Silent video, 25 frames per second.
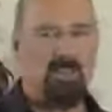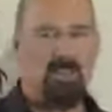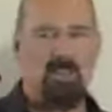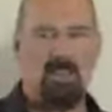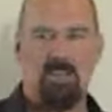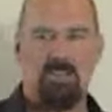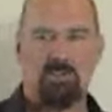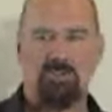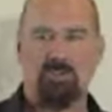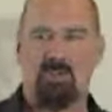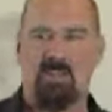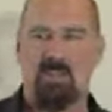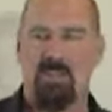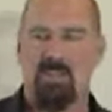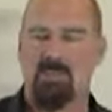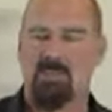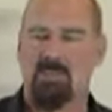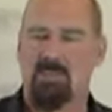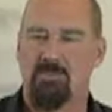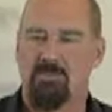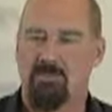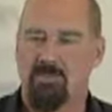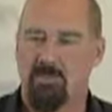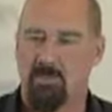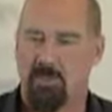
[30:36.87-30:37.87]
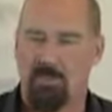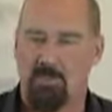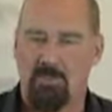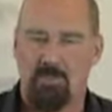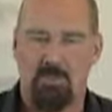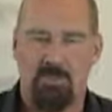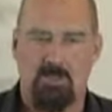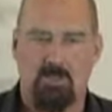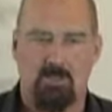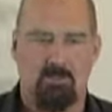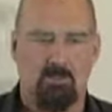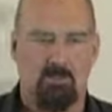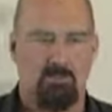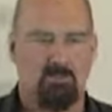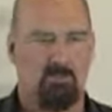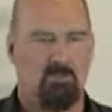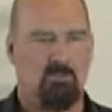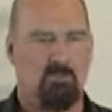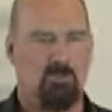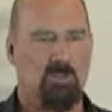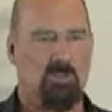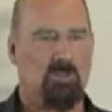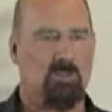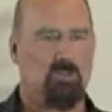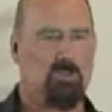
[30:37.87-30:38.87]
it literally is infinite. You
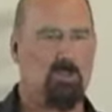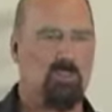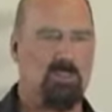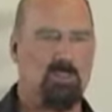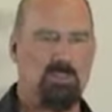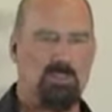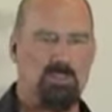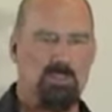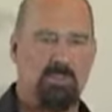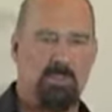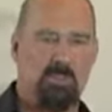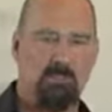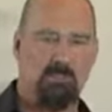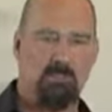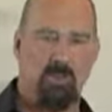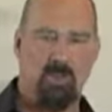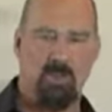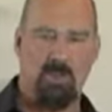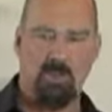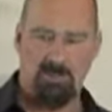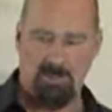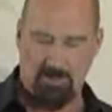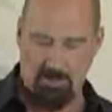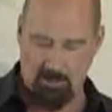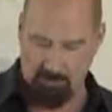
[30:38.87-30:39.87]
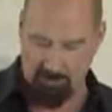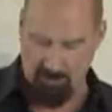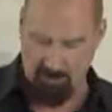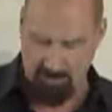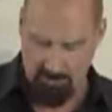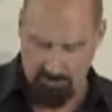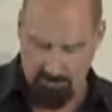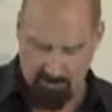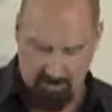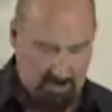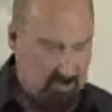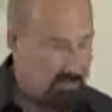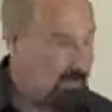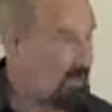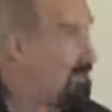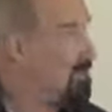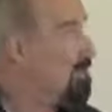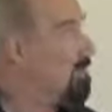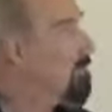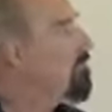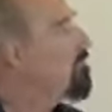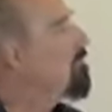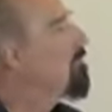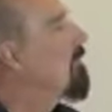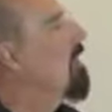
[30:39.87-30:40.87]
don't, we don't need to divide it up into
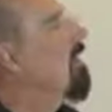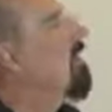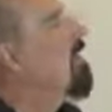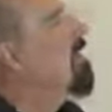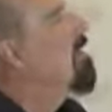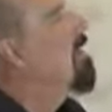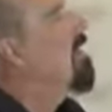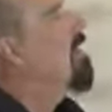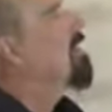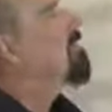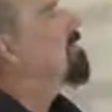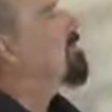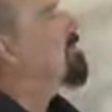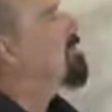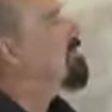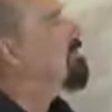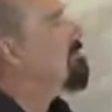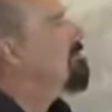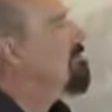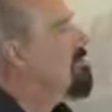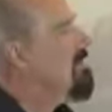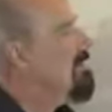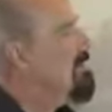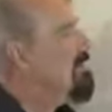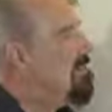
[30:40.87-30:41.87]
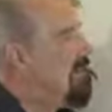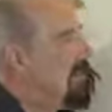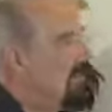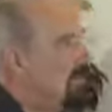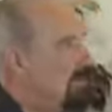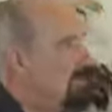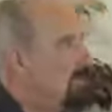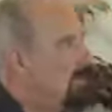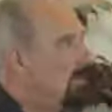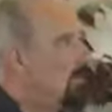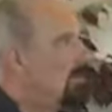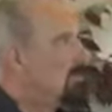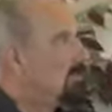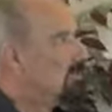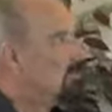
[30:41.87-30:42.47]
pieces. That doesn't mean anything,